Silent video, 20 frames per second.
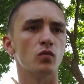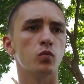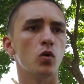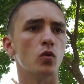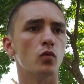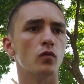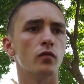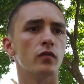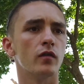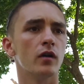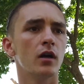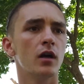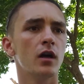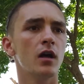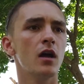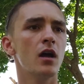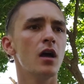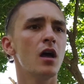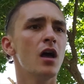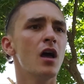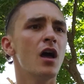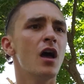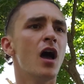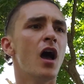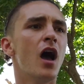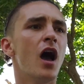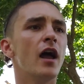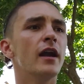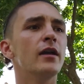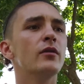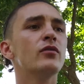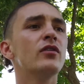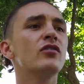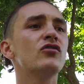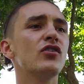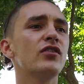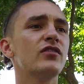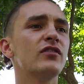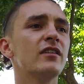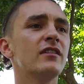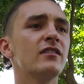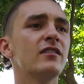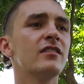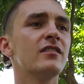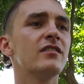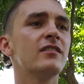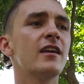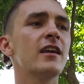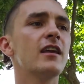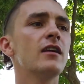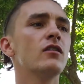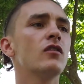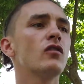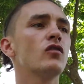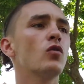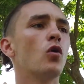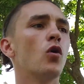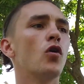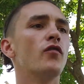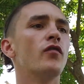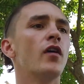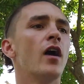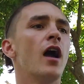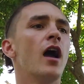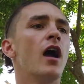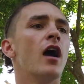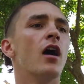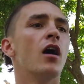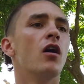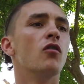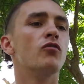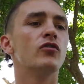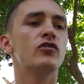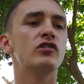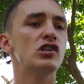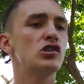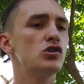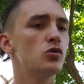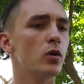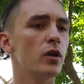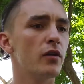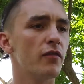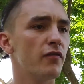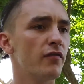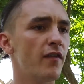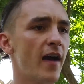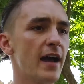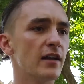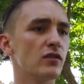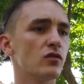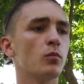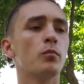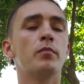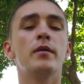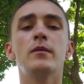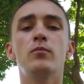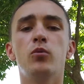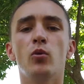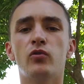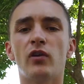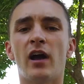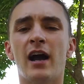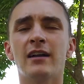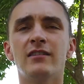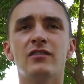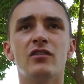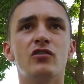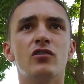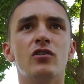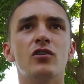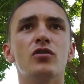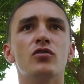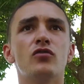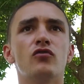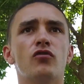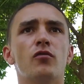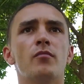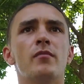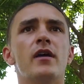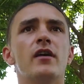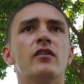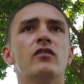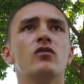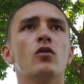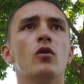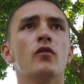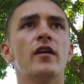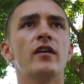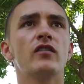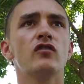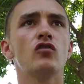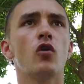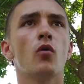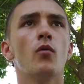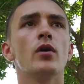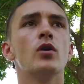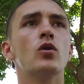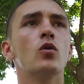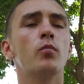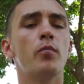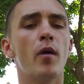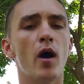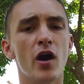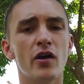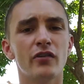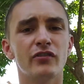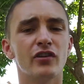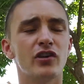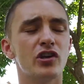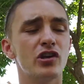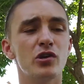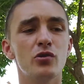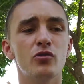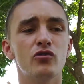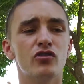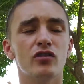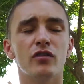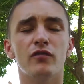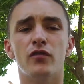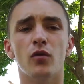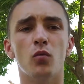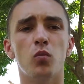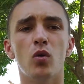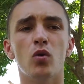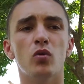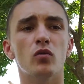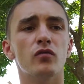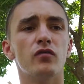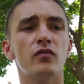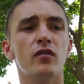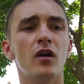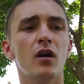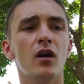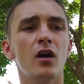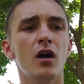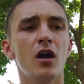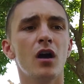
this wolf. And it was interesting to see the sort of residual effect on people's attitudes from this sort of historical persecution of the wolf.